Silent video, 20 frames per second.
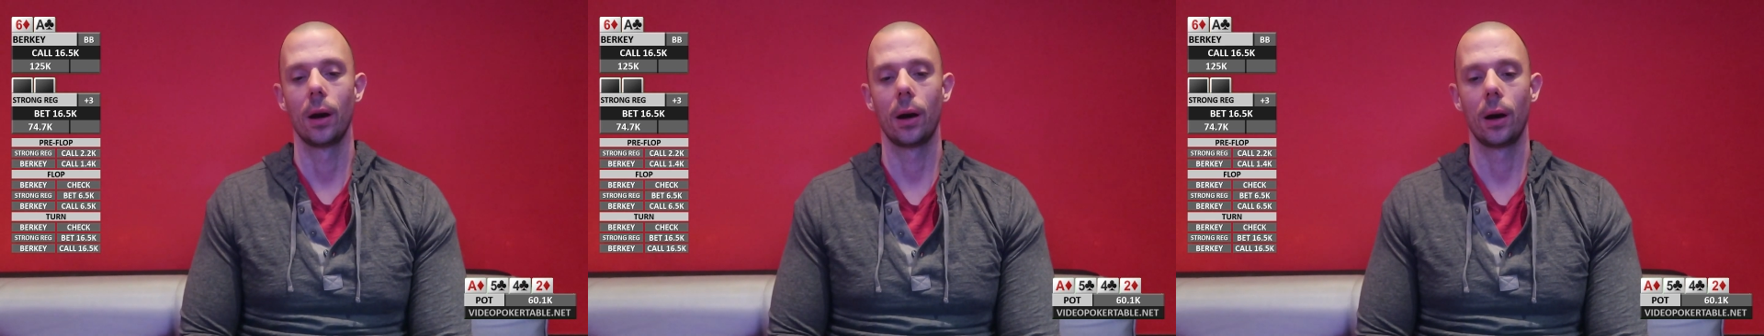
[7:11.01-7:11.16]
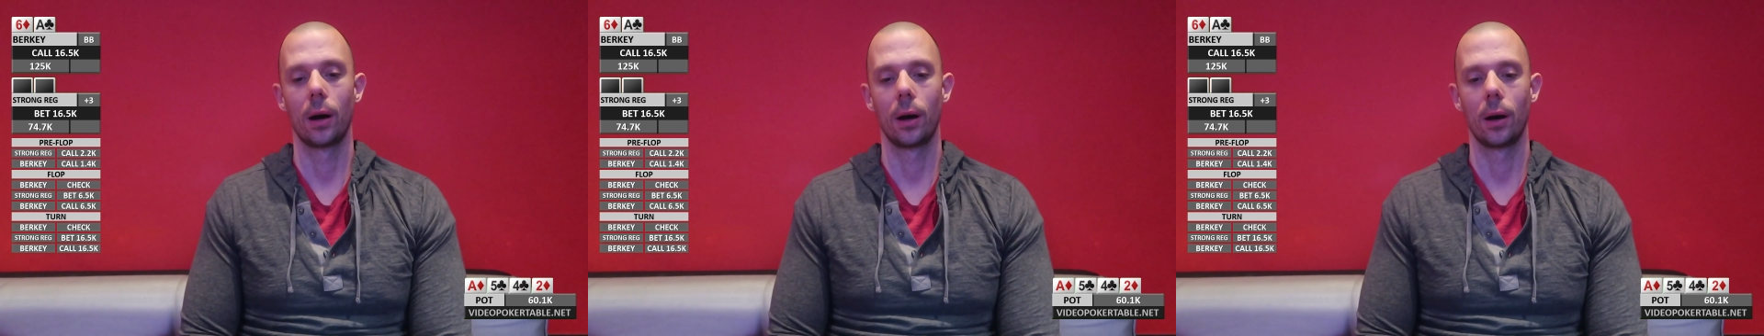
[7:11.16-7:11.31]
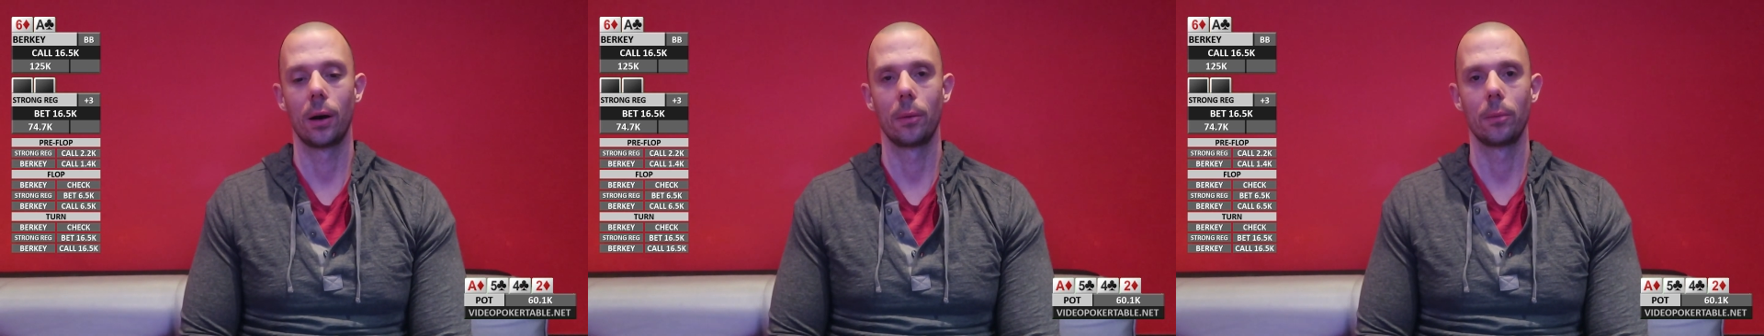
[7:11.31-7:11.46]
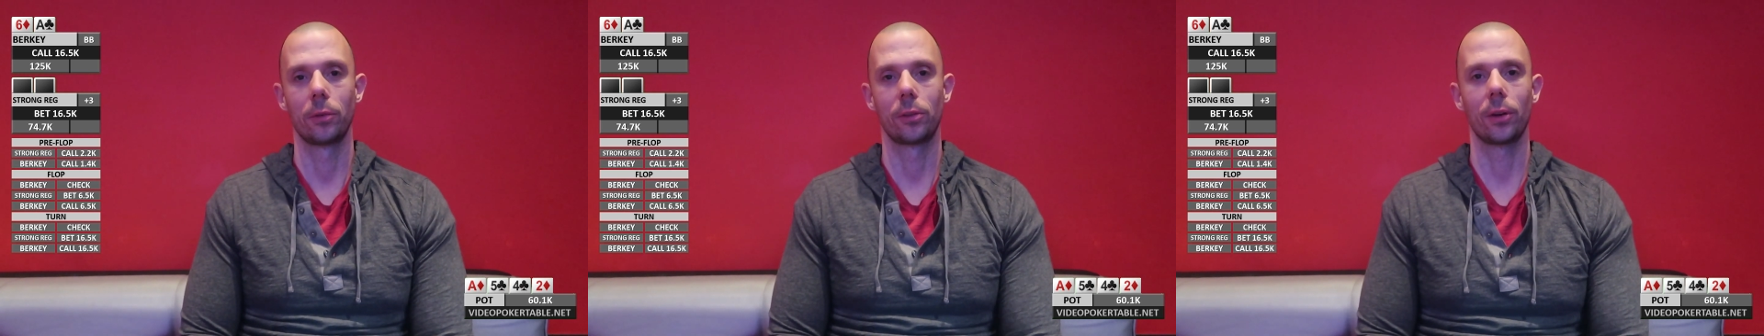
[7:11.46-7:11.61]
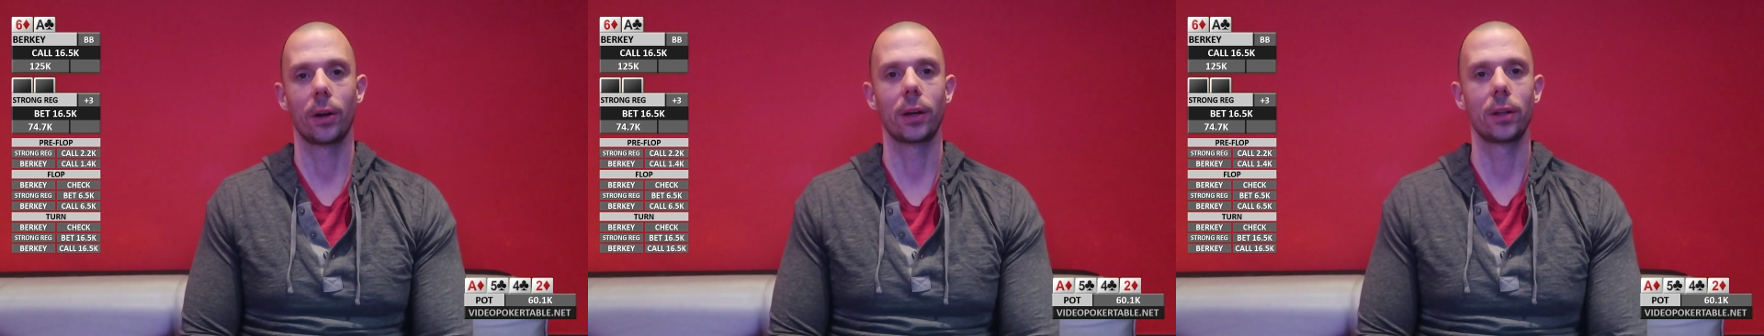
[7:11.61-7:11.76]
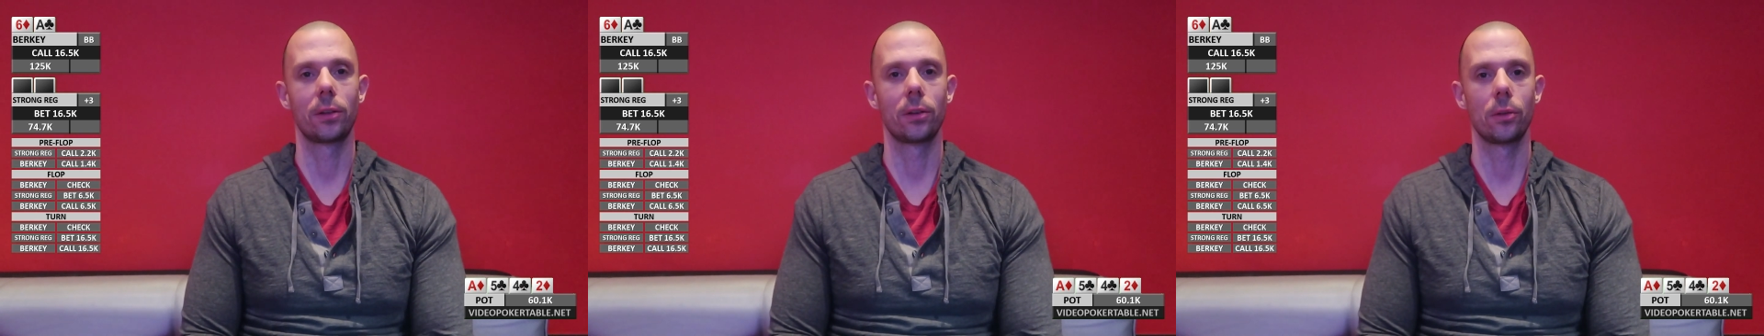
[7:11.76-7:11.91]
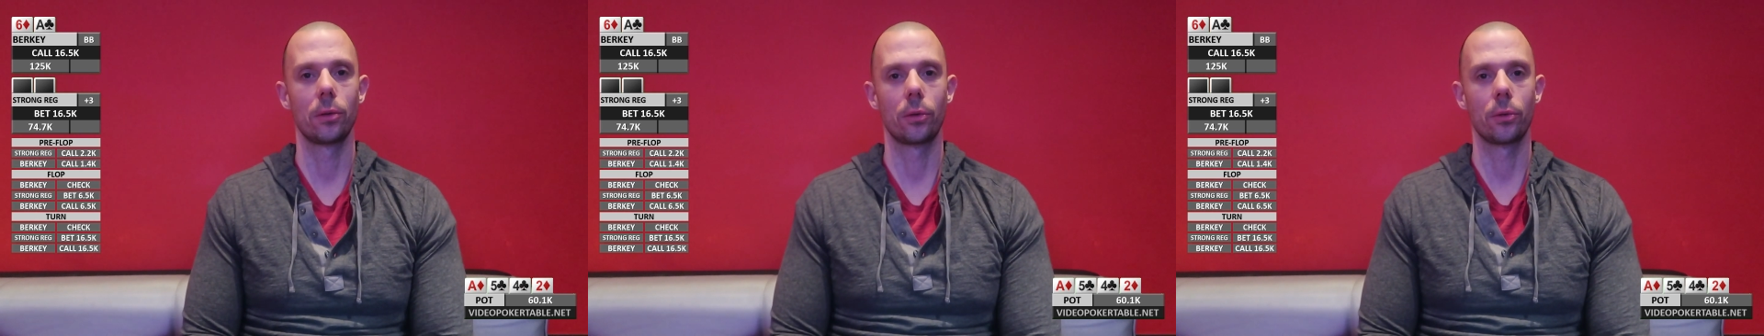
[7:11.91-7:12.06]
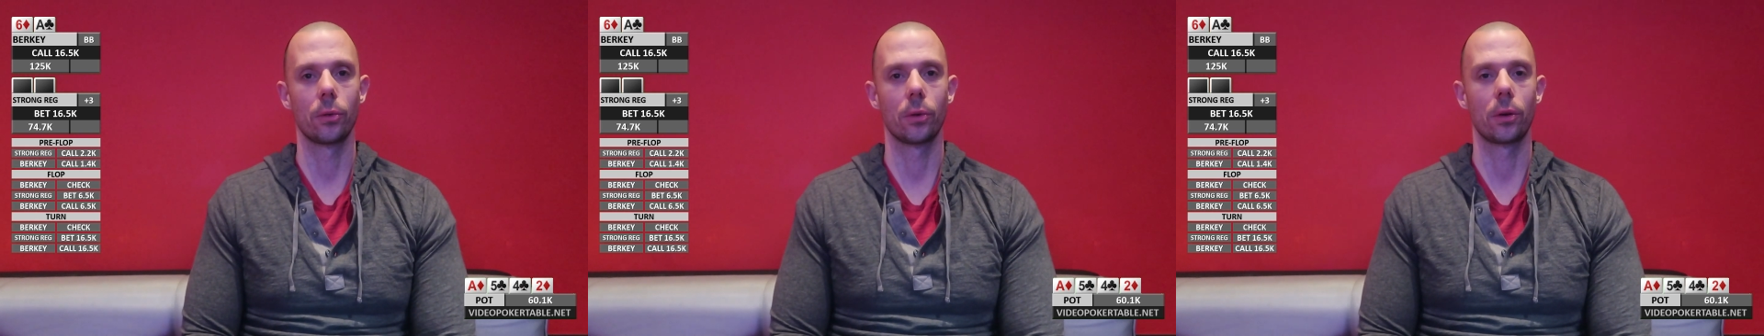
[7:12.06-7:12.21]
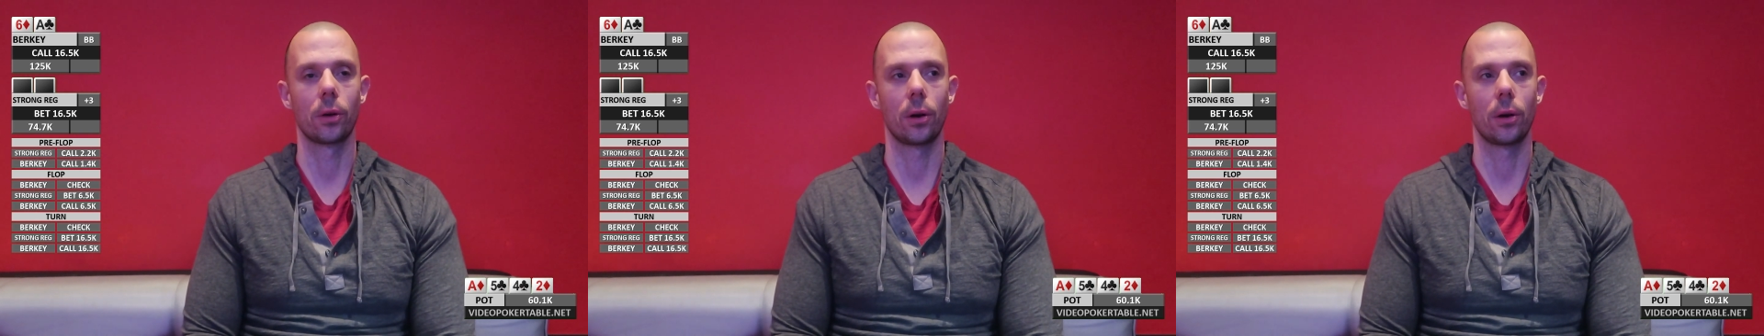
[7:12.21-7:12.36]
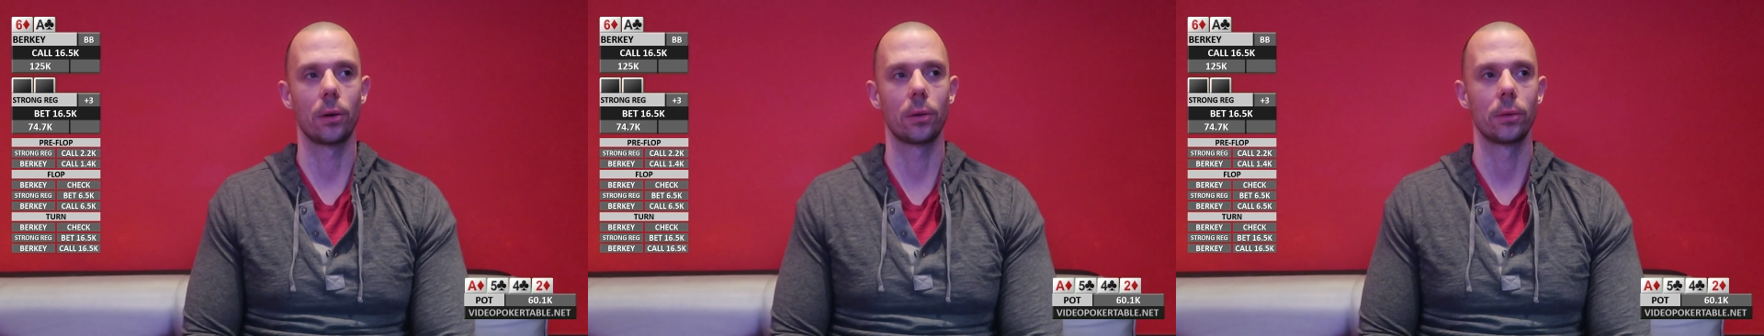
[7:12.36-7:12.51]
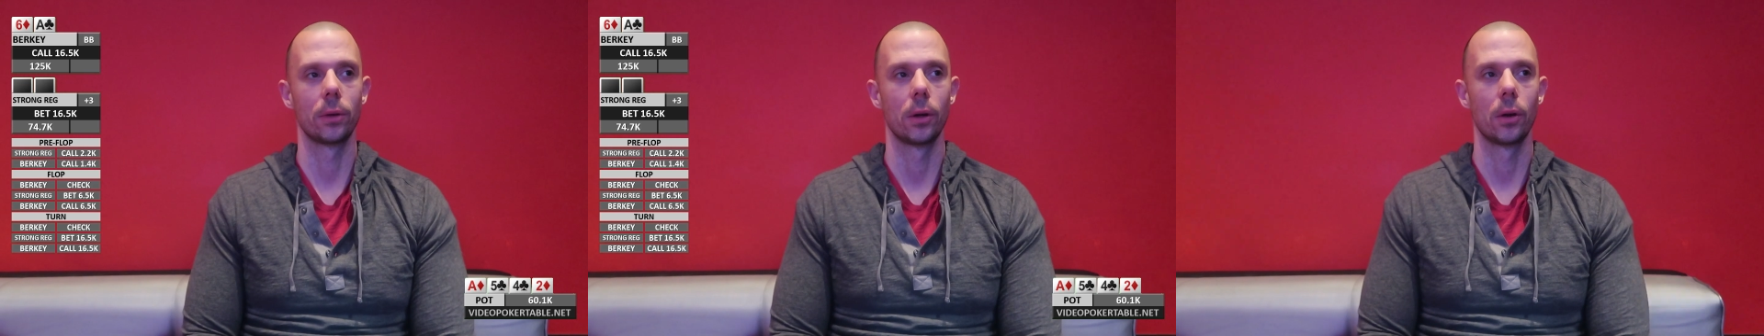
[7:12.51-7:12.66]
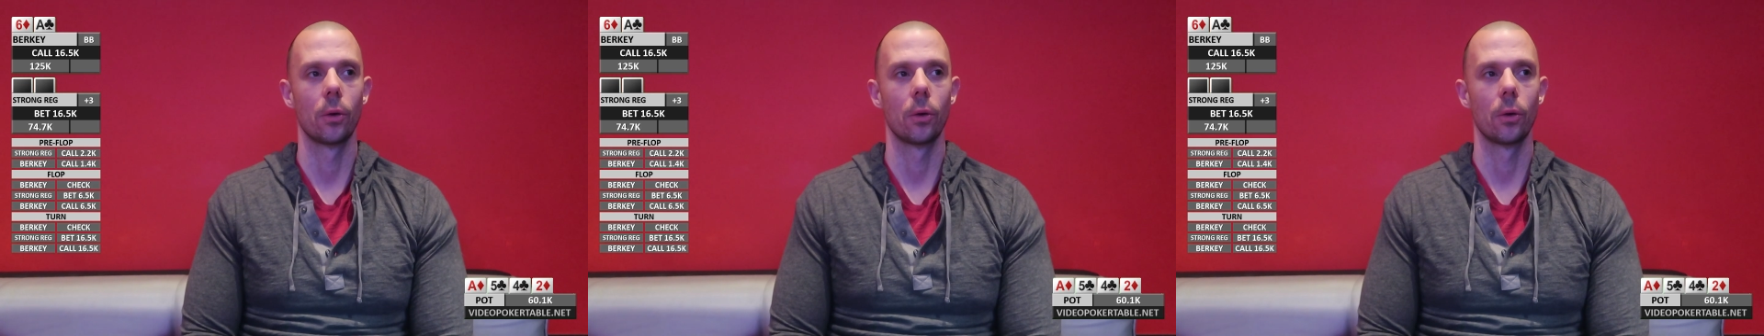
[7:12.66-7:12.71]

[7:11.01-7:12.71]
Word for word: So I continue through a call.